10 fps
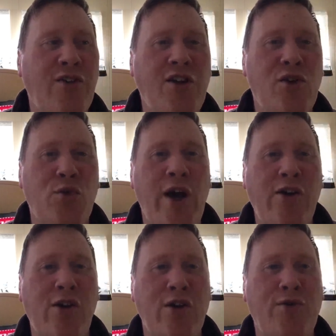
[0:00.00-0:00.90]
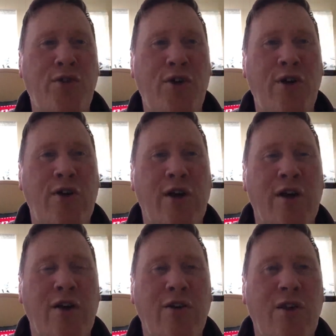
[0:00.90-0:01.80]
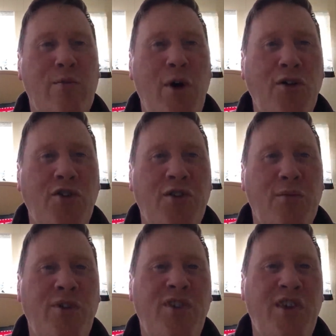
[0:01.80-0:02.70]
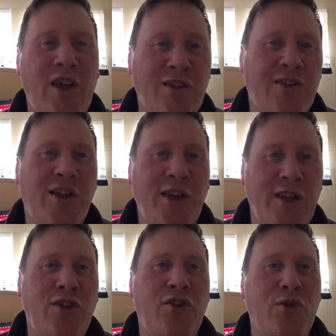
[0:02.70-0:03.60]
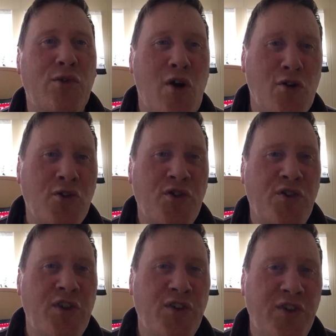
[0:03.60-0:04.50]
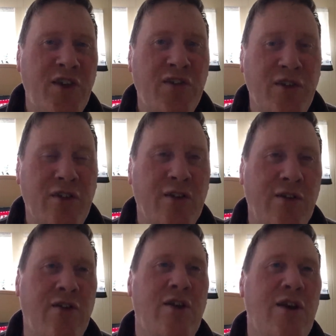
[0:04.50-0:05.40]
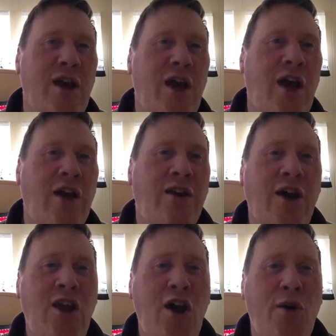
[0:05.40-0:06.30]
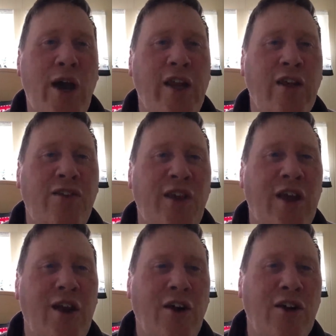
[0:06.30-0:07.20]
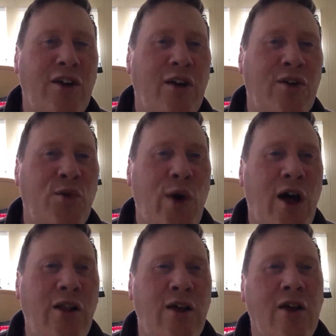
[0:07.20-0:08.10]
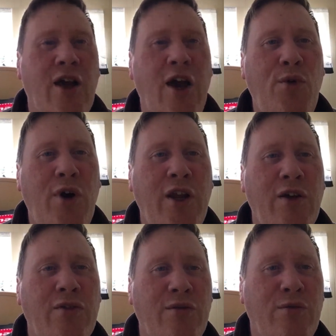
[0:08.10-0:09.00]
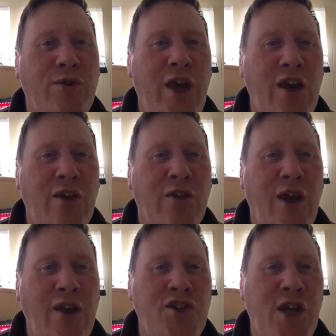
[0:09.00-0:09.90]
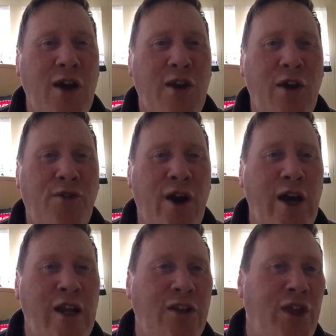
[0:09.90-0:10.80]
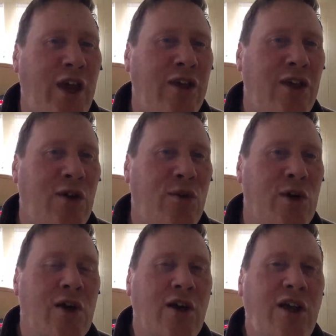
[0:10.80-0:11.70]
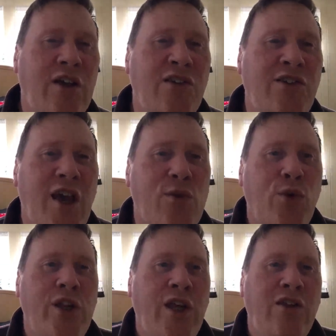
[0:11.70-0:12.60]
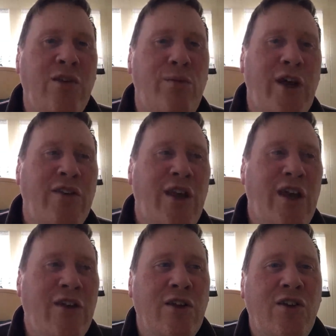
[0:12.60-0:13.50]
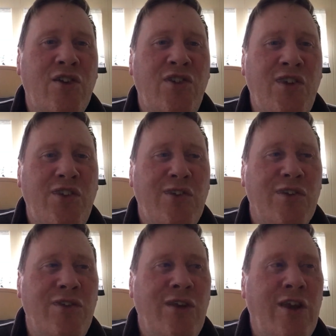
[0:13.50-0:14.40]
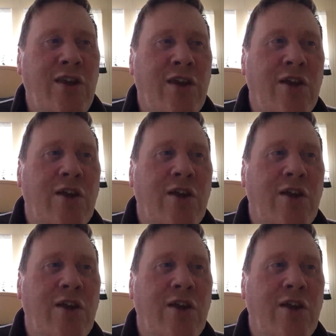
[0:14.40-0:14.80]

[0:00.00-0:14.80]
the record for the most mistakes leading to goals this season. And I know Eddie said earlier as well. I want to get a shout out for Eddie. Thank you. He has said we need to maintain the consistency